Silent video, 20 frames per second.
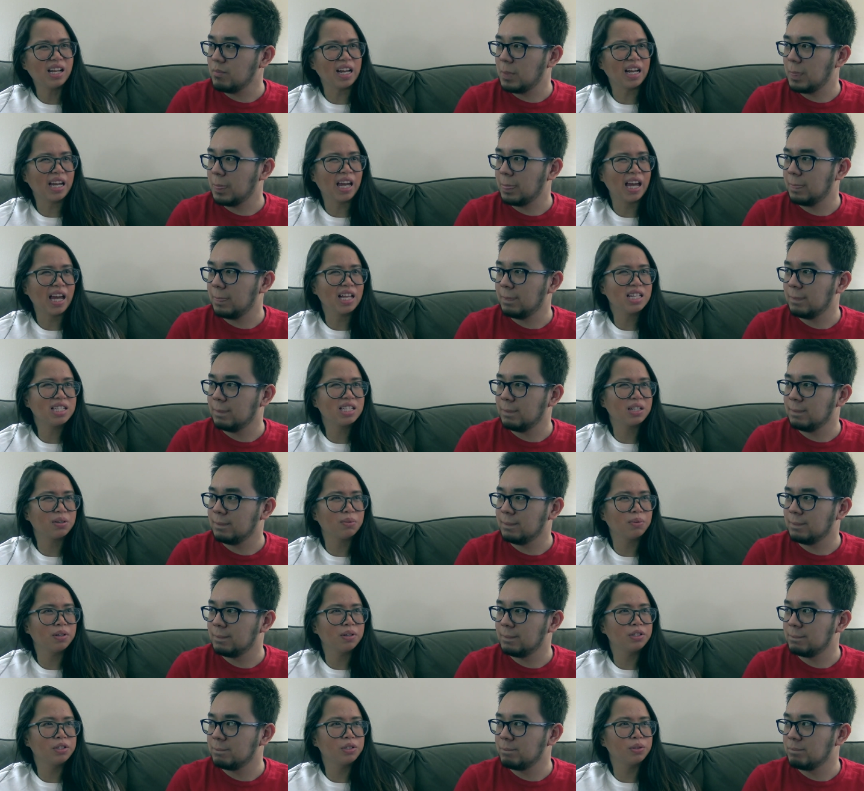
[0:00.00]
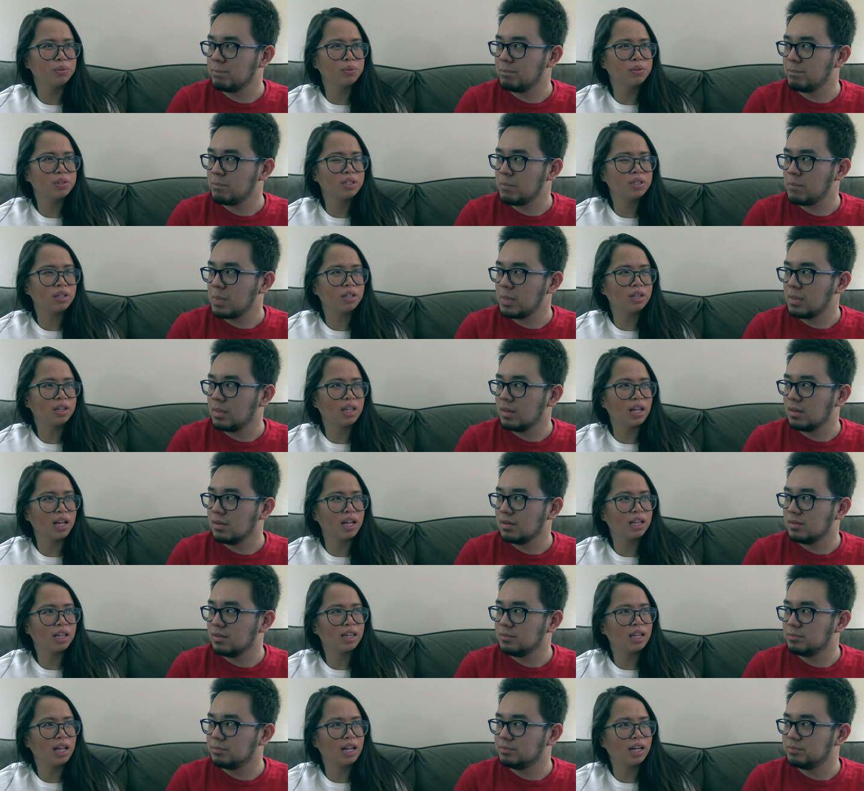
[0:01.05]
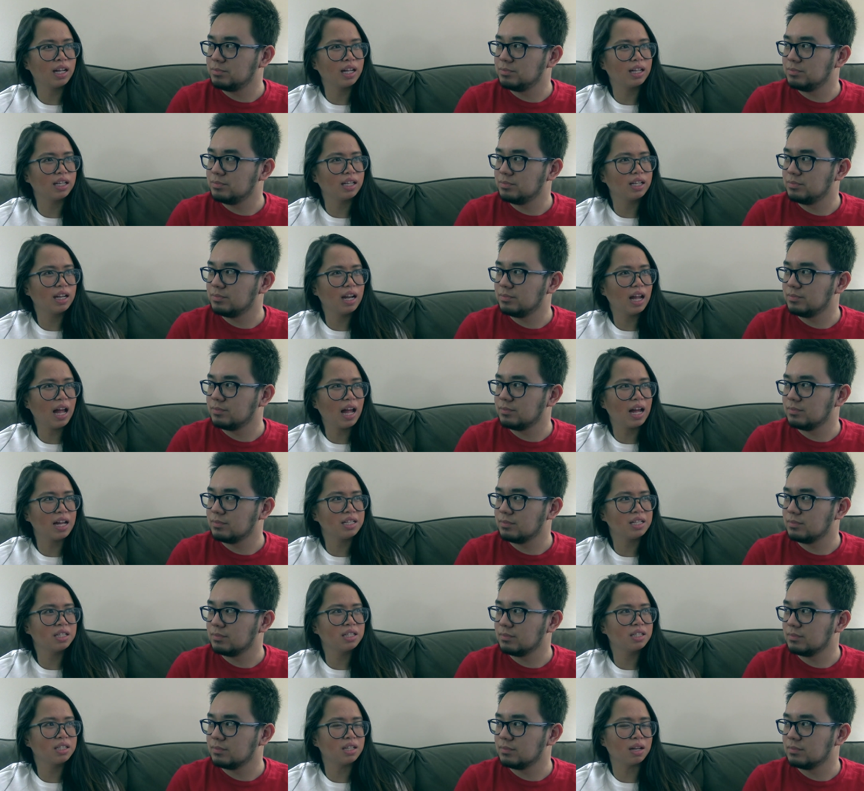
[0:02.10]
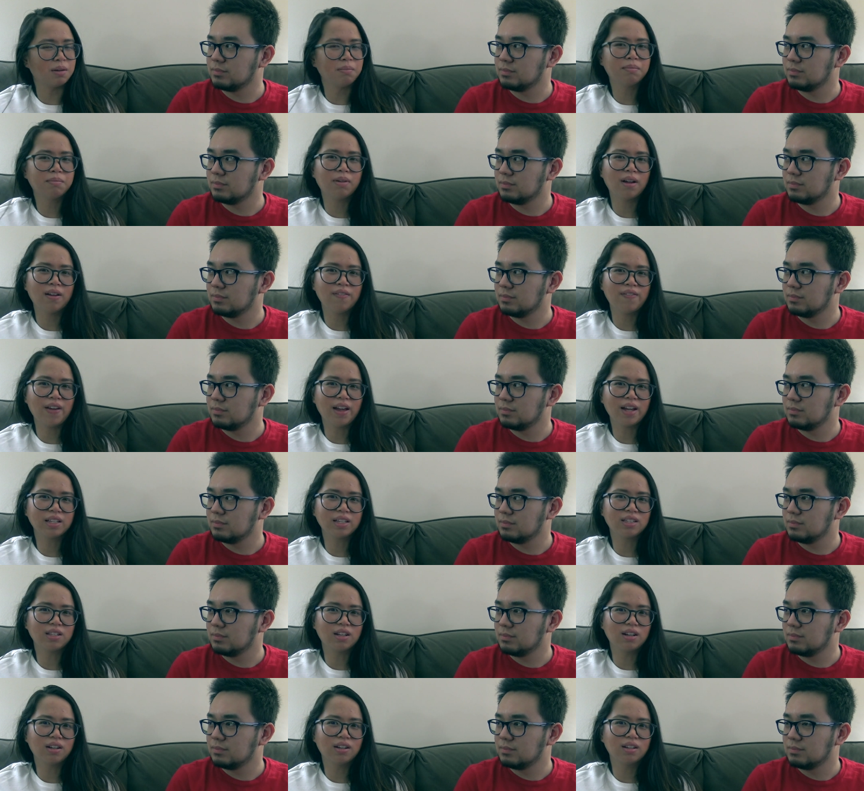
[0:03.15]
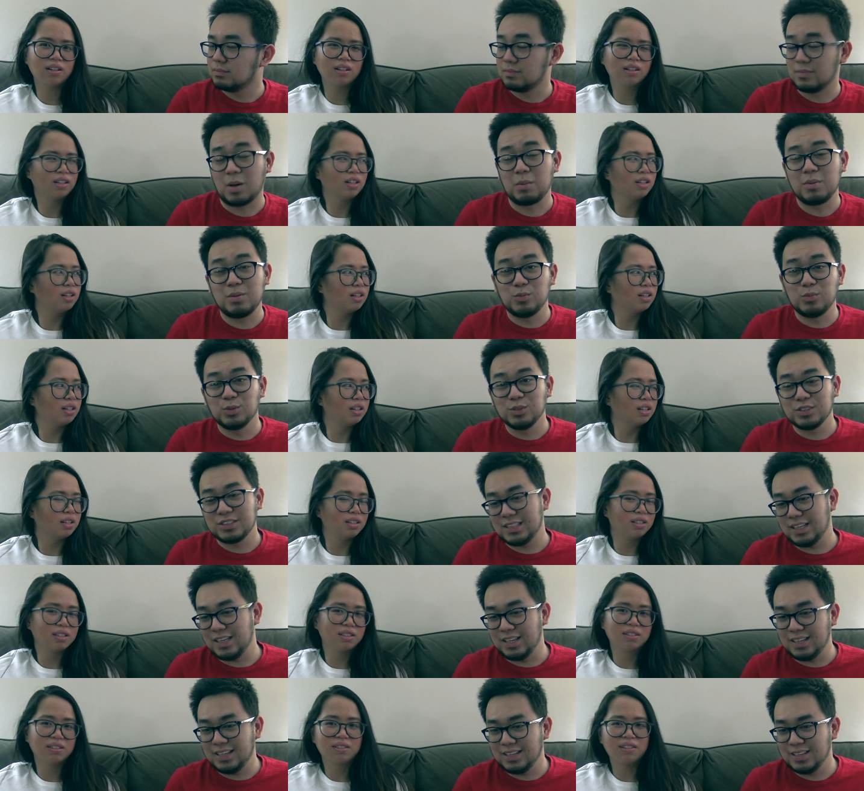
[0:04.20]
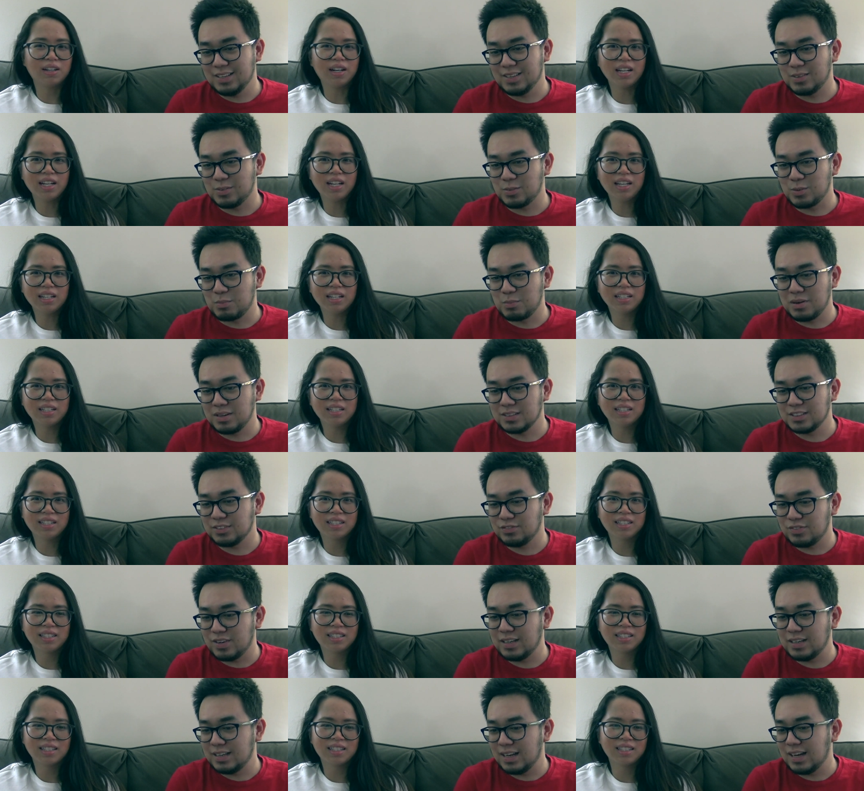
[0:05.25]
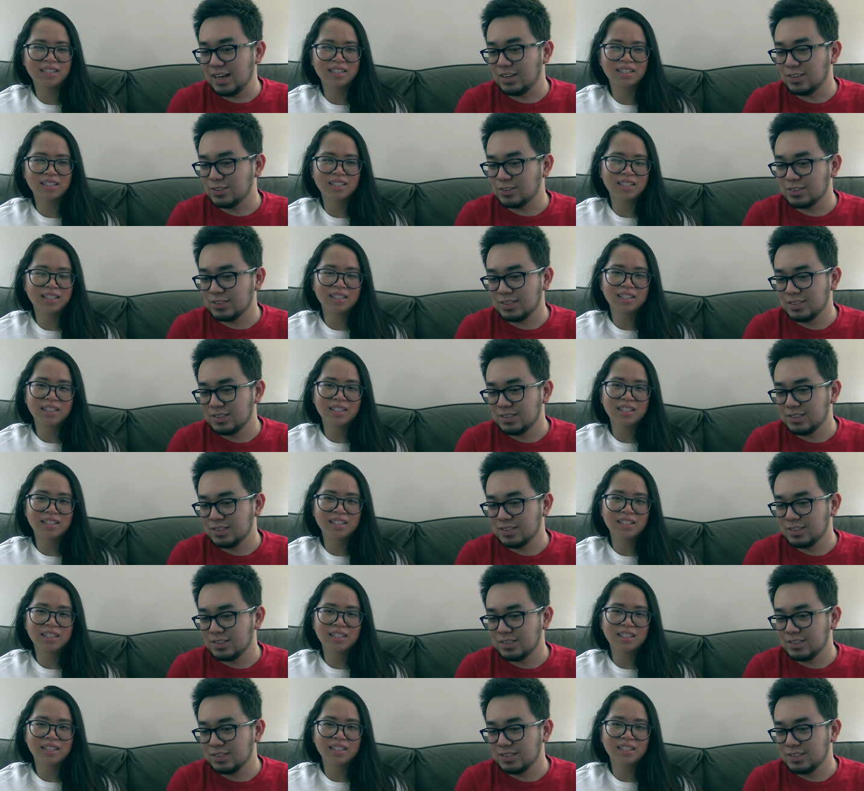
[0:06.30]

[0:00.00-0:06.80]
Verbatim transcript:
Speaker 1: a cancer, wouldn't you still think that it has some effect
Speaker 2: I mean, we'll see. Right? We're about to find out.